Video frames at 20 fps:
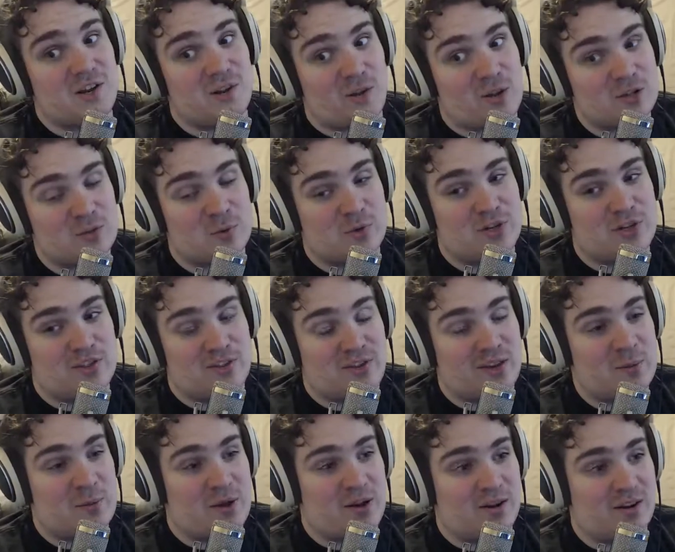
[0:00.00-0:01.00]
a close one. You think
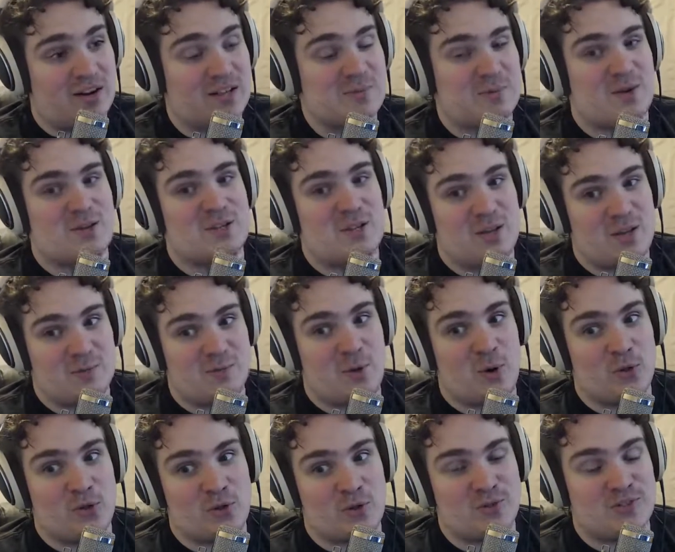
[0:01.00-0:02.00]
about it, especially because
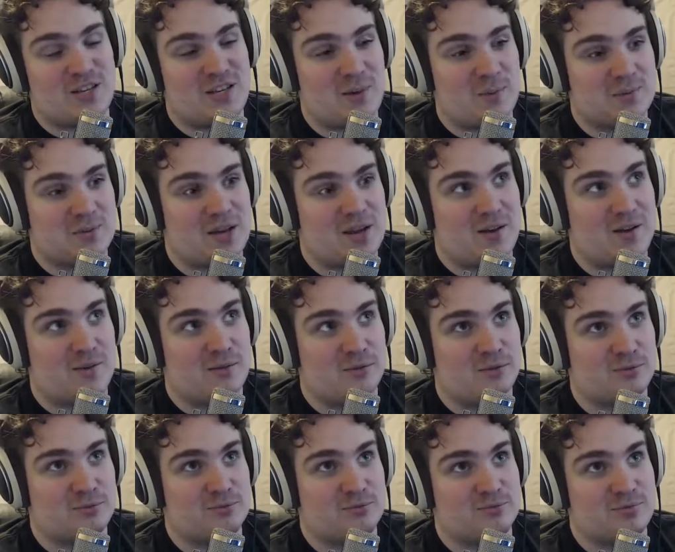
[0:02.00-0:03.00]
both those teams
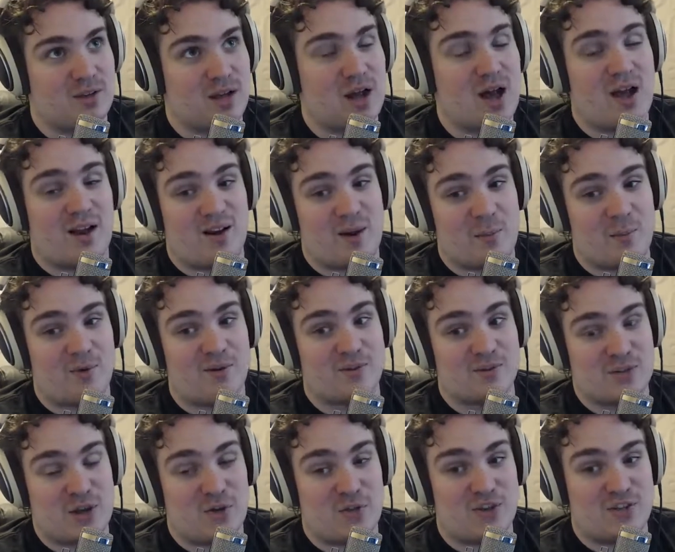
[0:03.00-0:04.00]
have a high number of
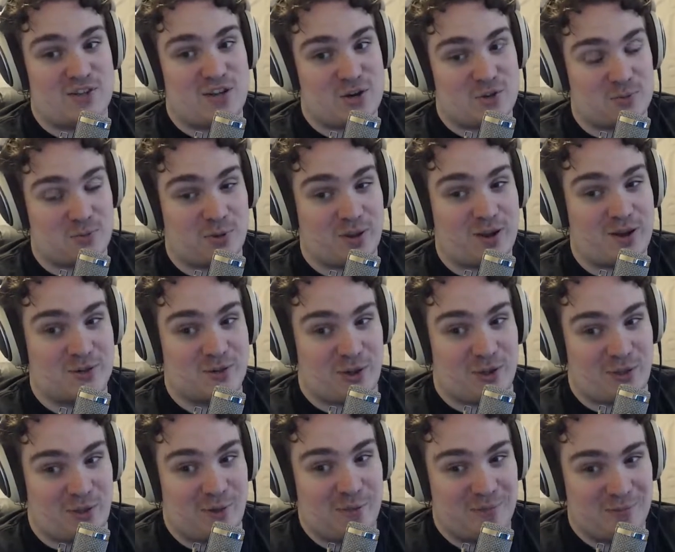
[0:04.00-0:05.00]
Southeast Asian players on
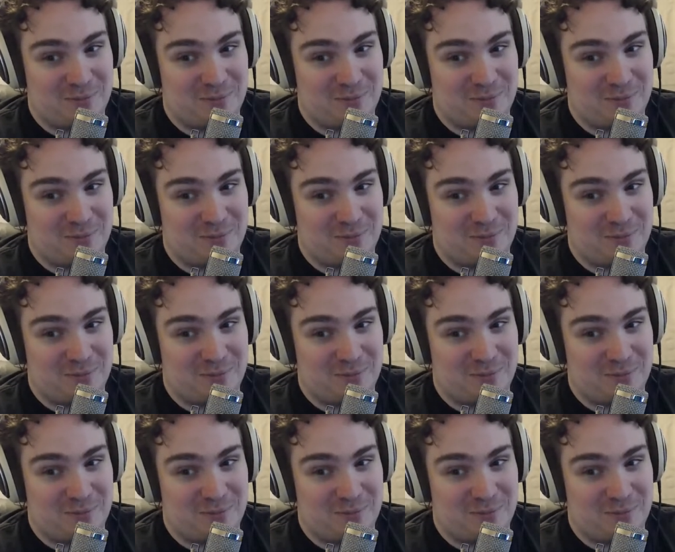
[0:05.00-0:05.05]
them.